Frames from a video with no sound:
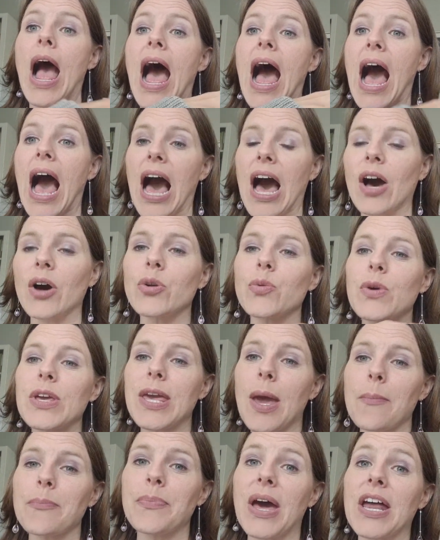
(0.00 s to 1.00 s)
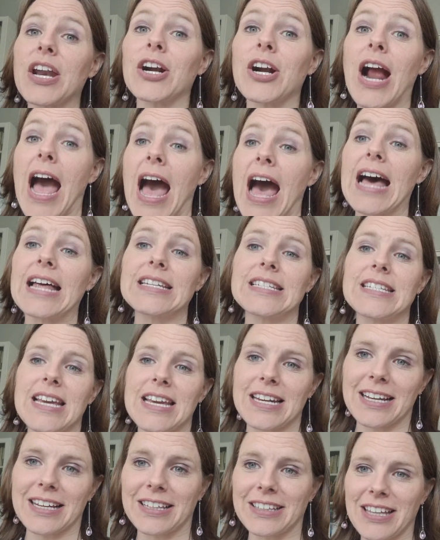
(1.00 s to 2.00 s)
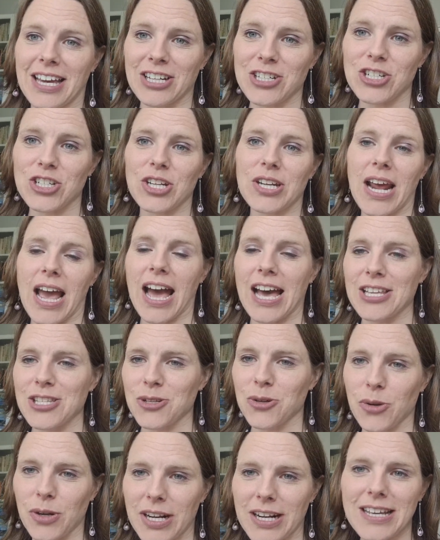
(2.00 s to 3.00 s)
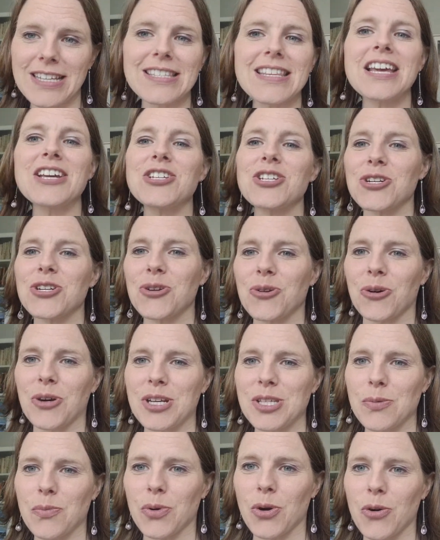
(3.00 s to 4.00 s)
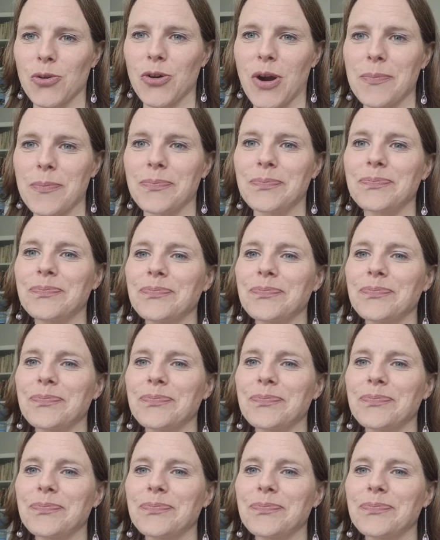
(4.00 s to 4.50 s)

How do we get better at data collection as an organization or as a program?